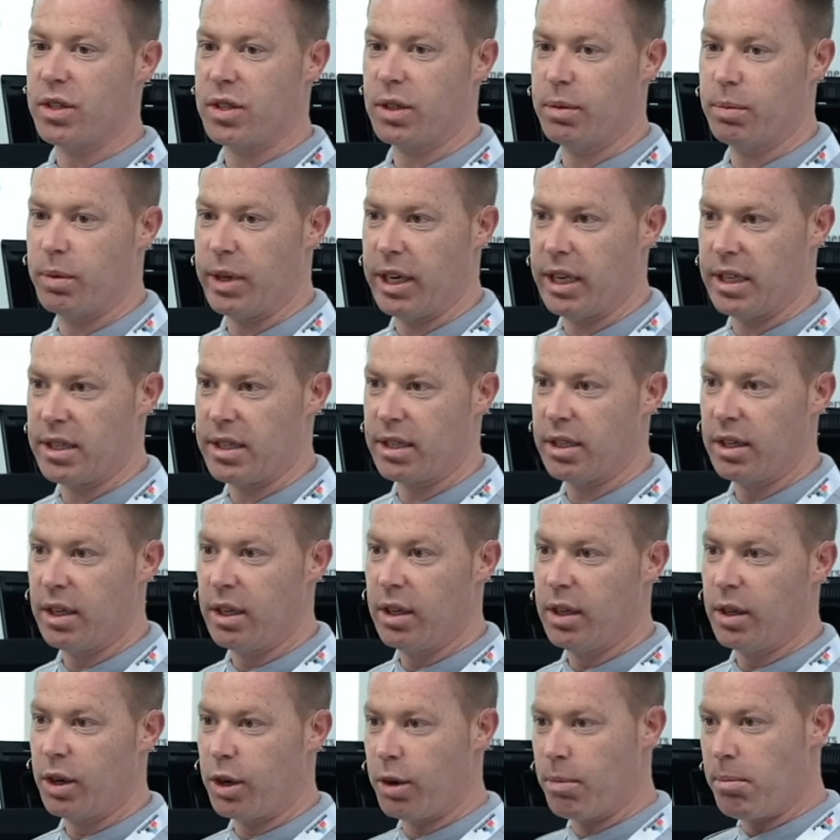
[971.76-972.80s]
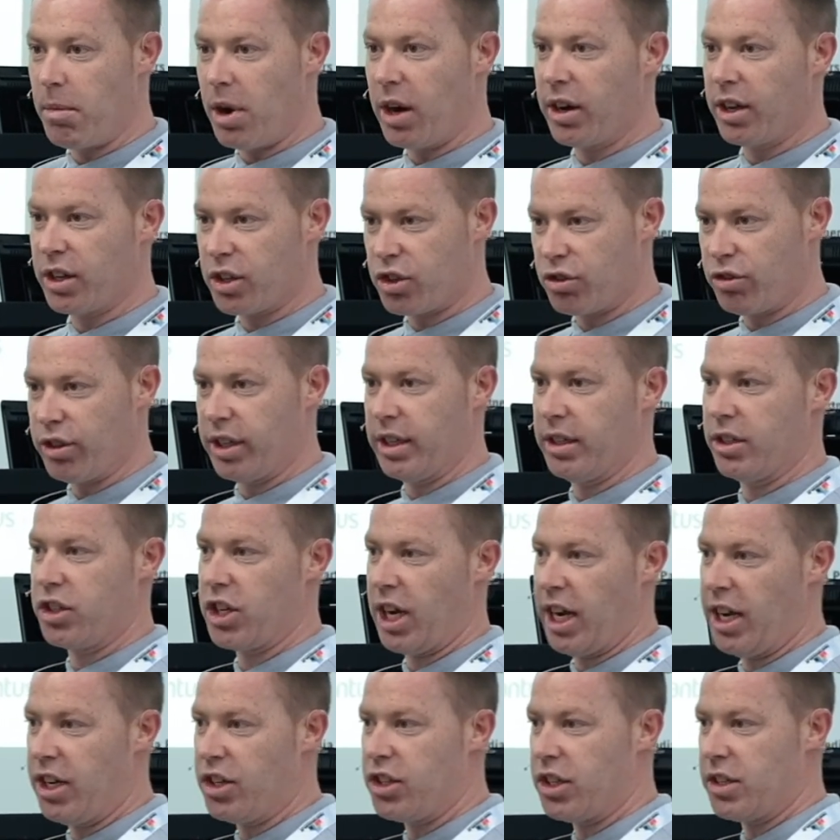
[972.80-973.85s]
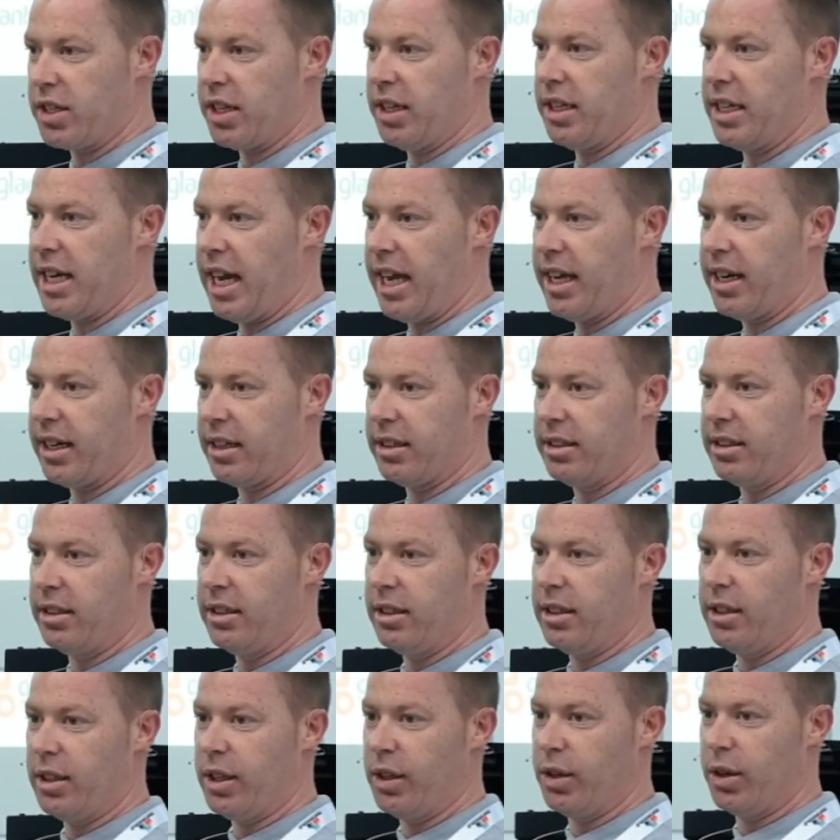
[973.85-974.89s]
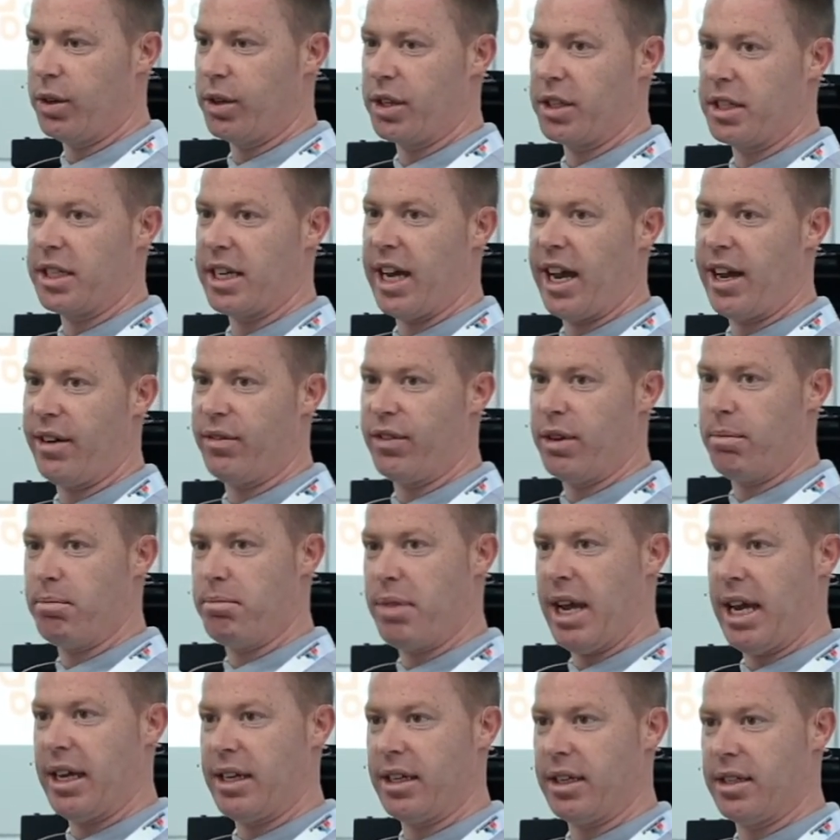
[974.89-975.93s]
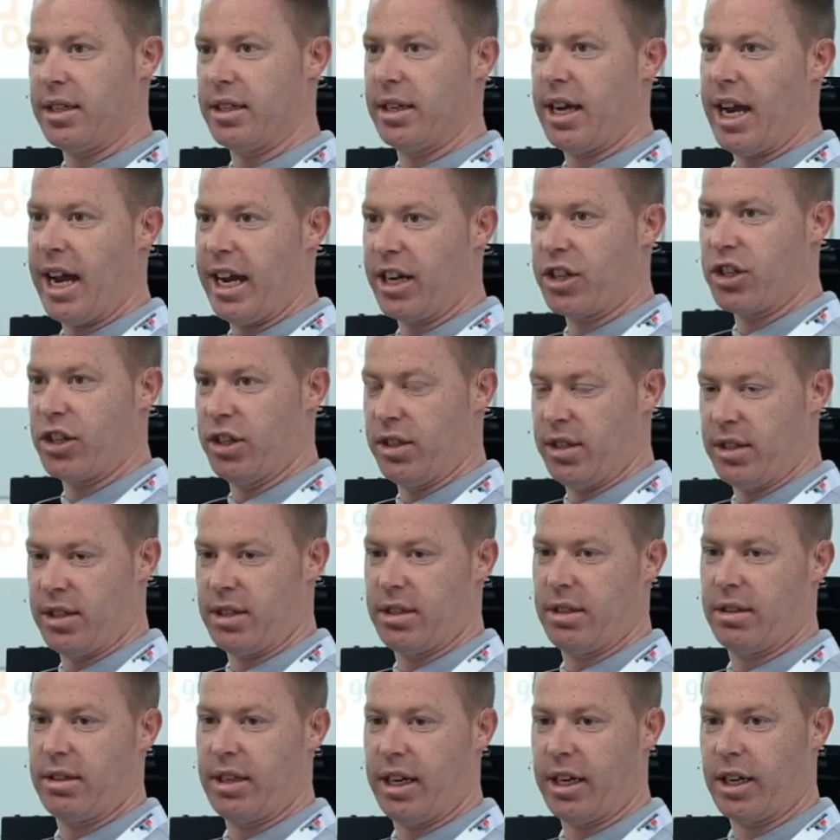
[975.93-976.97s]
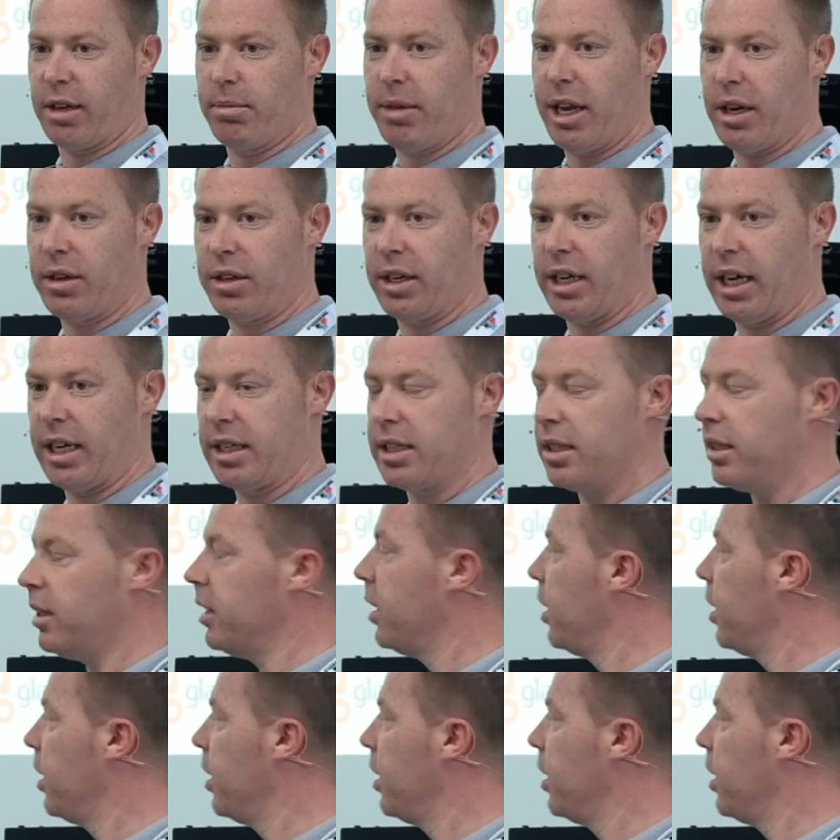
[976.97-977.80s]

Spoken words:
in some ways, or monitoring changes in data in order to have embedded actions that come out of that.